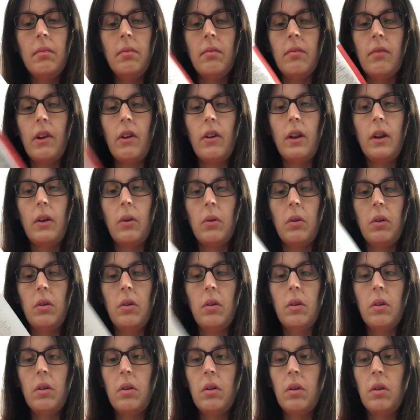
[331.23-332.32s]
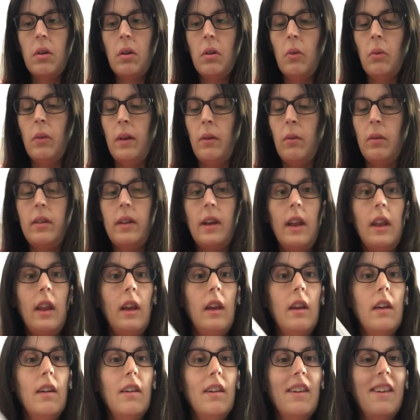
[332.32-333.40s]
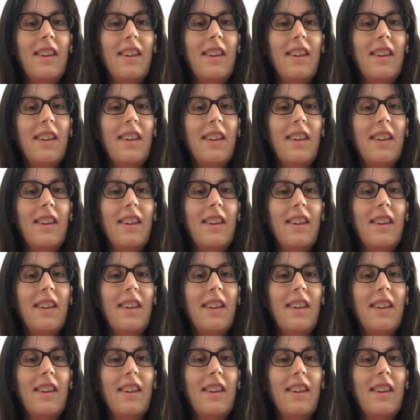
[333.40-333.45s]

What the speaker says: Very good. Oh, there was Kenny.